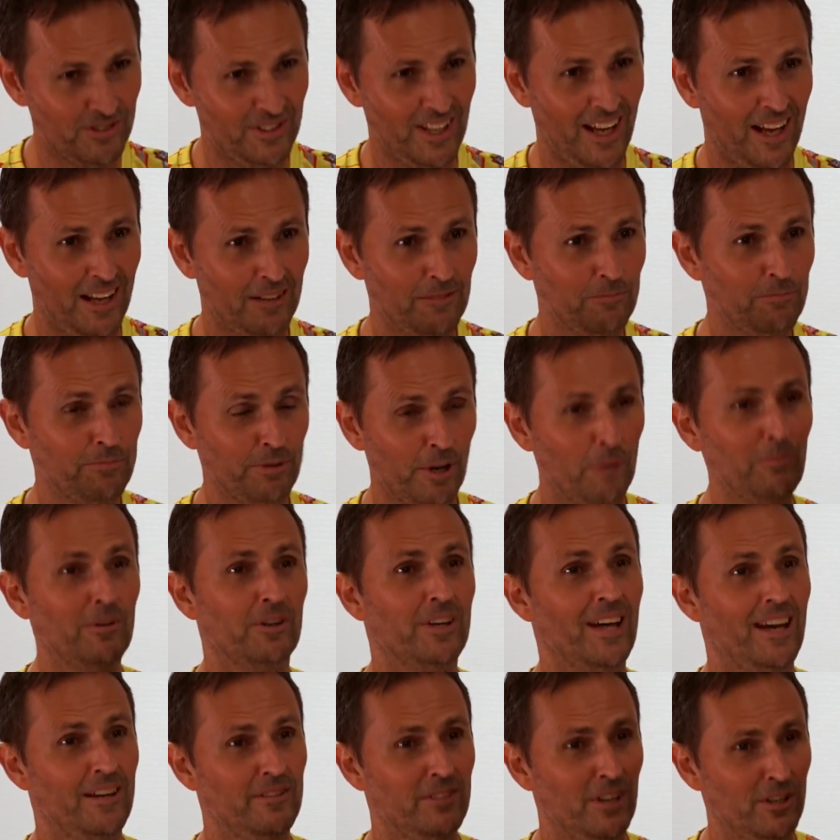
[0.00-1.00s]
that
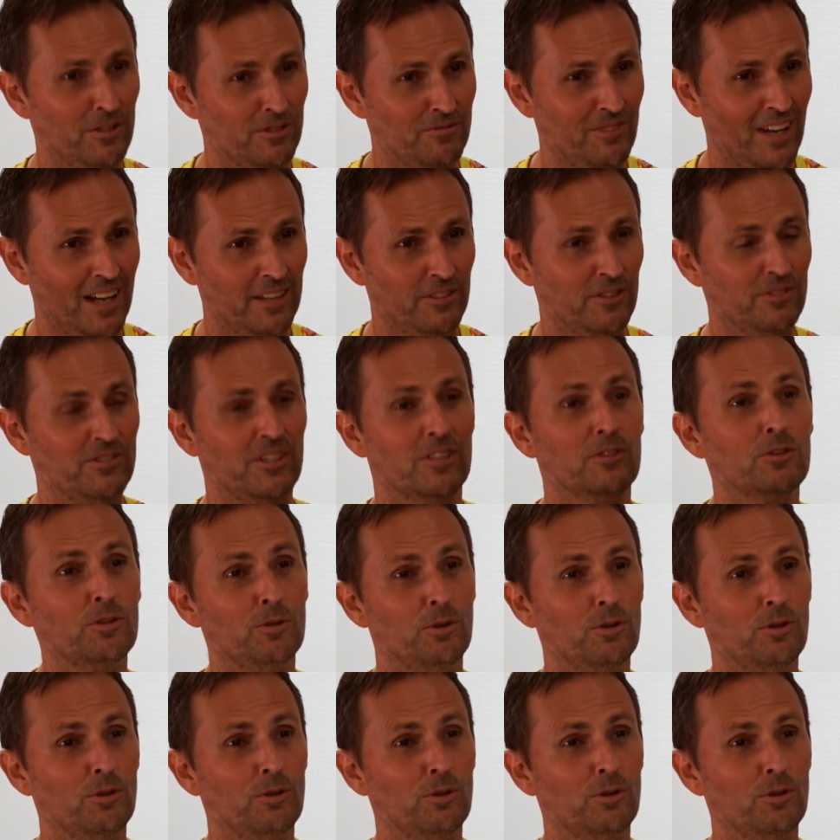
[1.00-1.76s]
promulgate those values and mm -hmm.